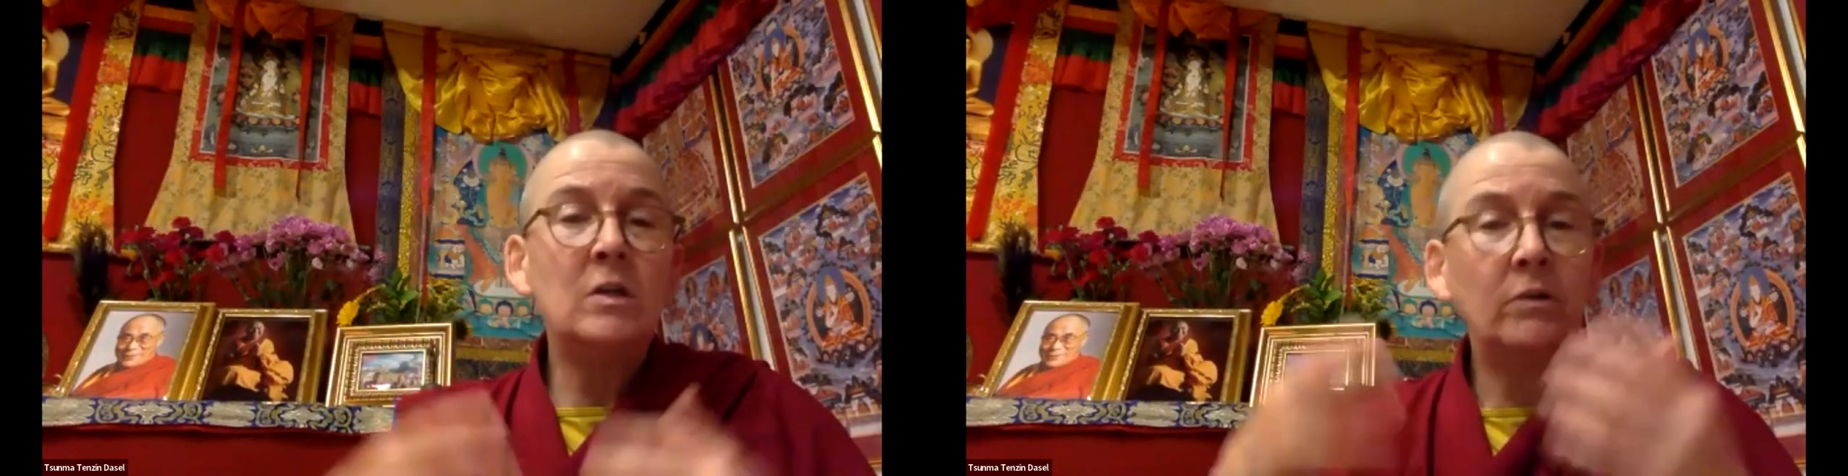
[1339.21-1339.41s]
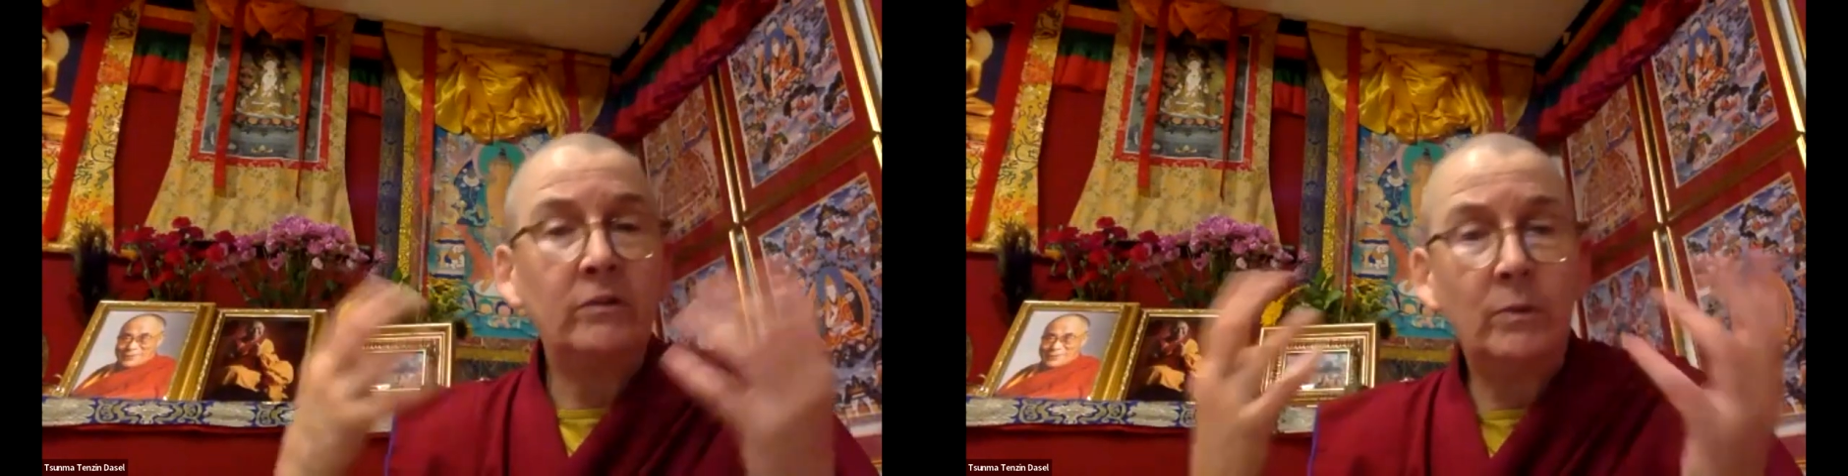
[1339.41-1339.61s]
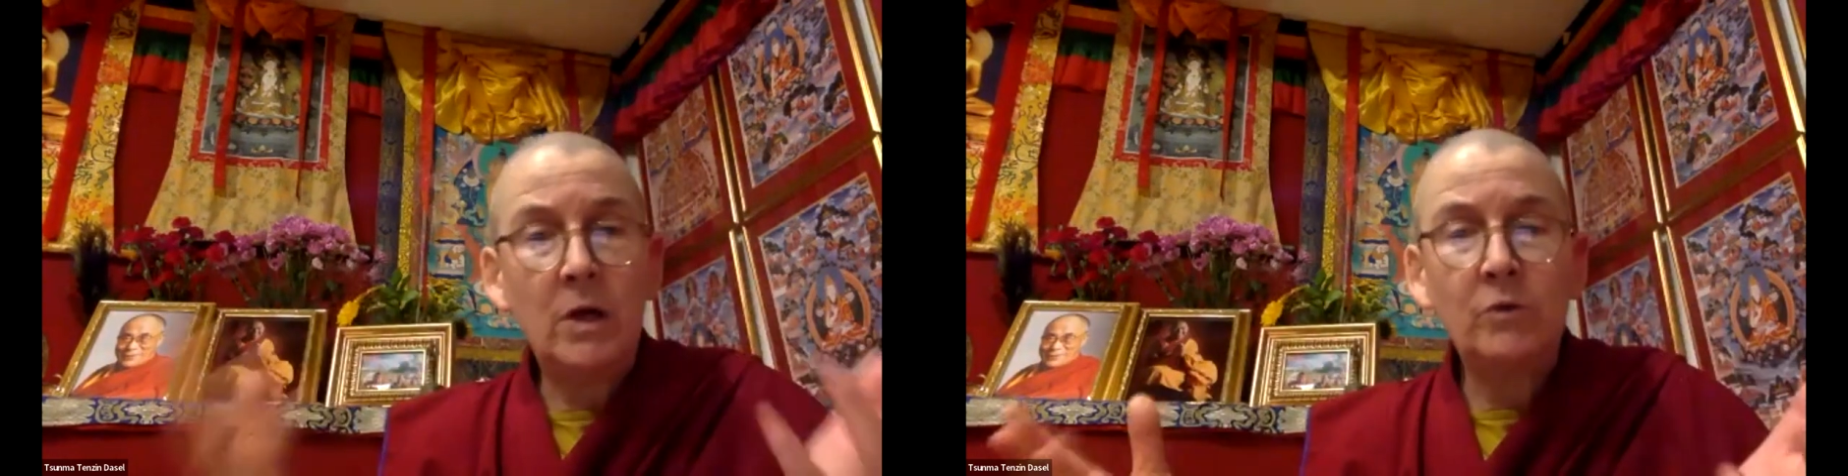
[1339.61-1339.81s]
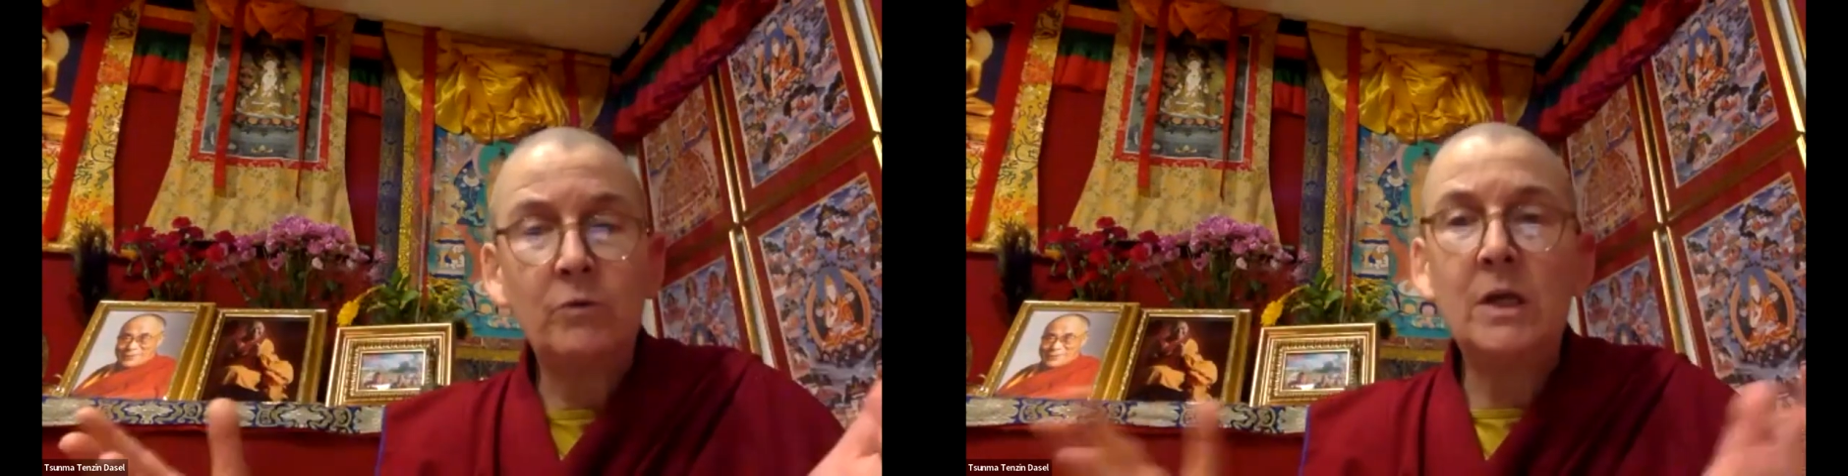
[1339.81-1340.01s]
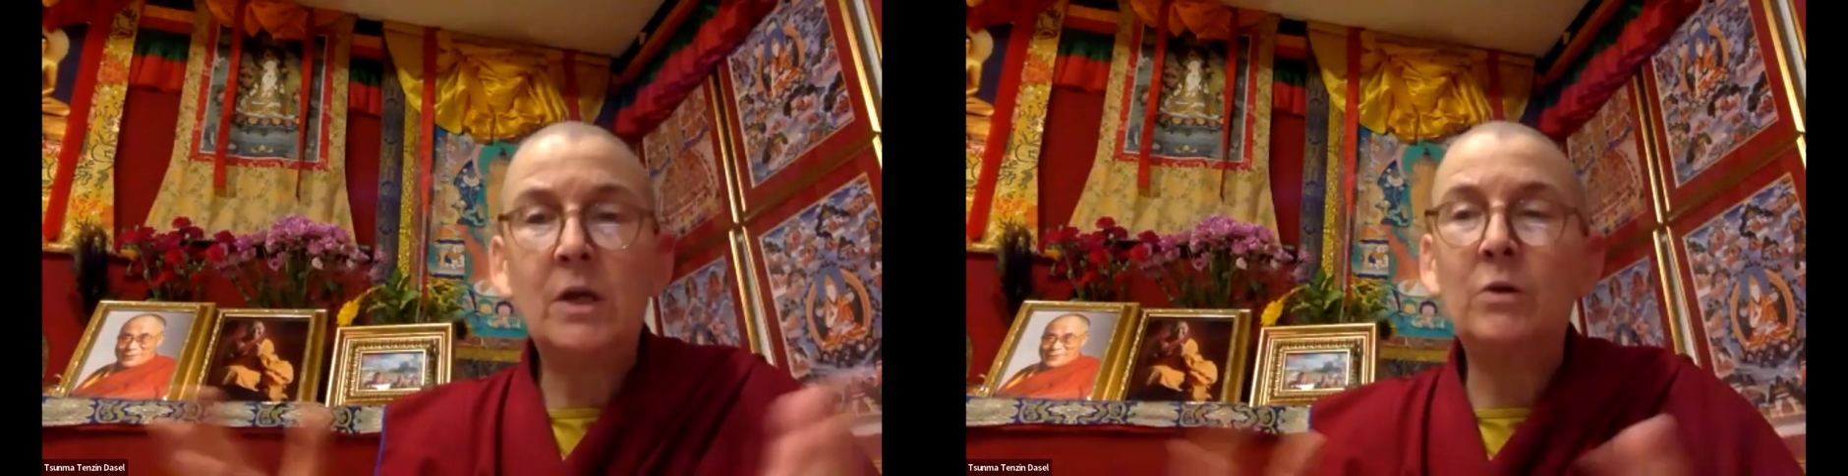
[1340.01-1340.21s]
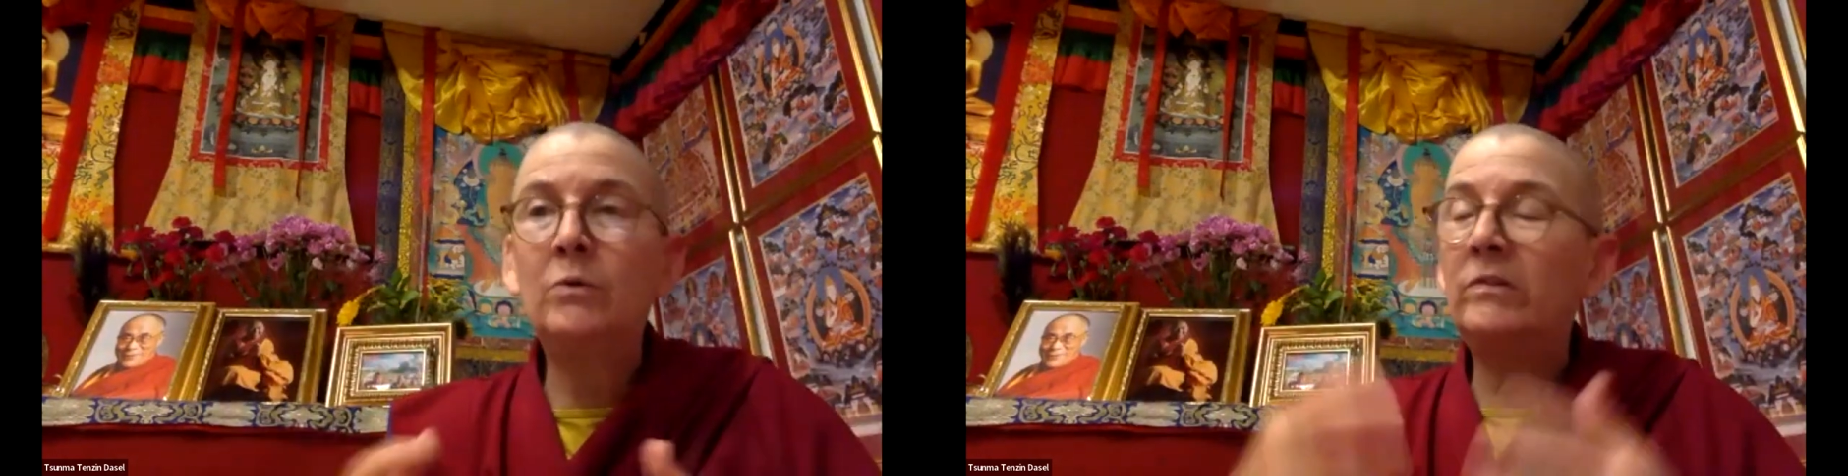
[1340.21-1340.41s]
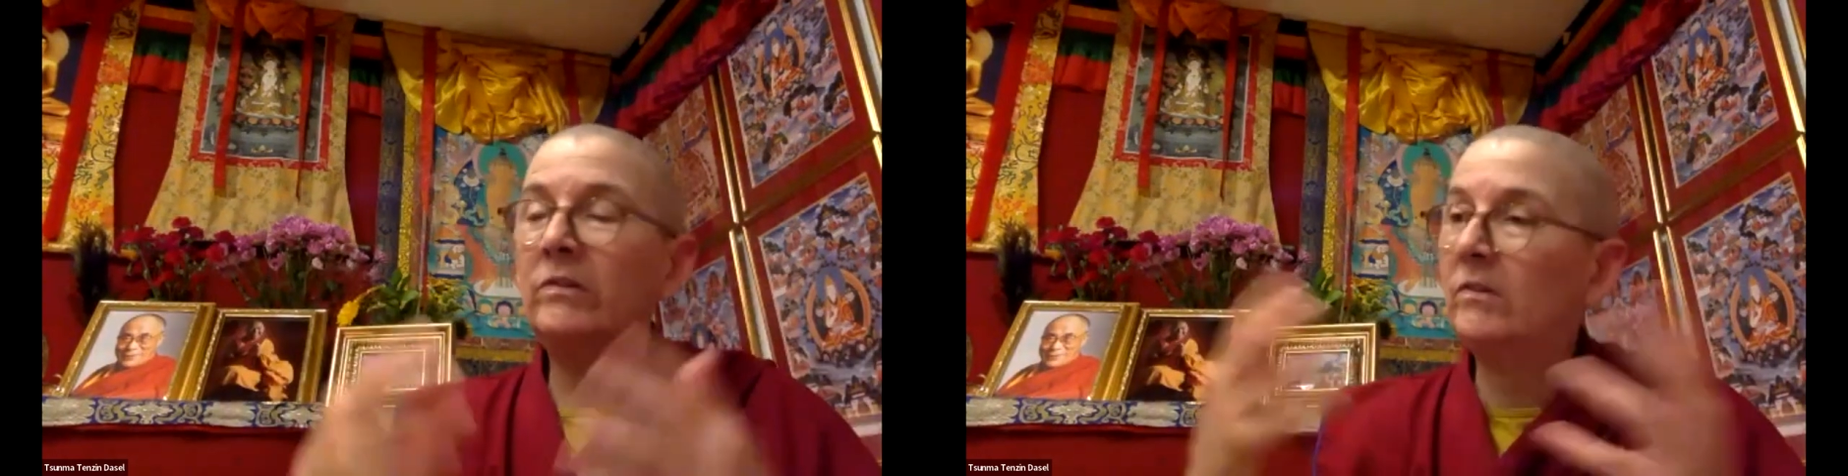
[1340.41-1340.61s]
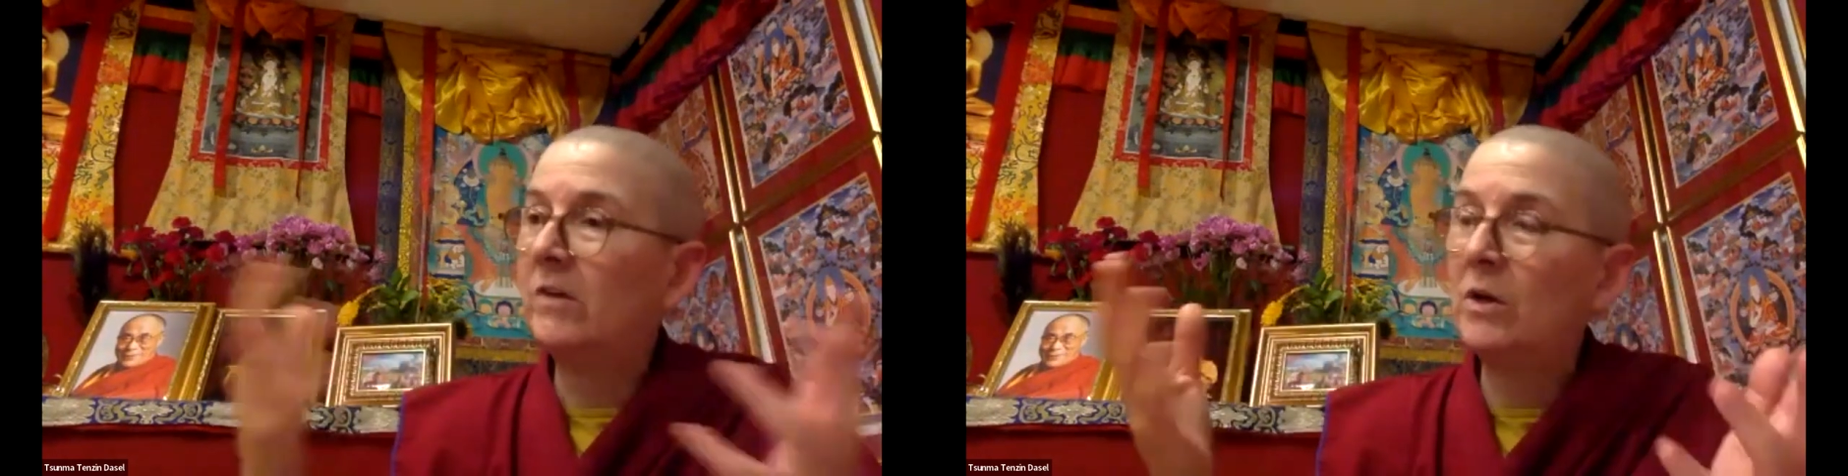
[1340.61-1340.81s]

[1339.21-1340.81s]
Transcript: also hungry ghosts,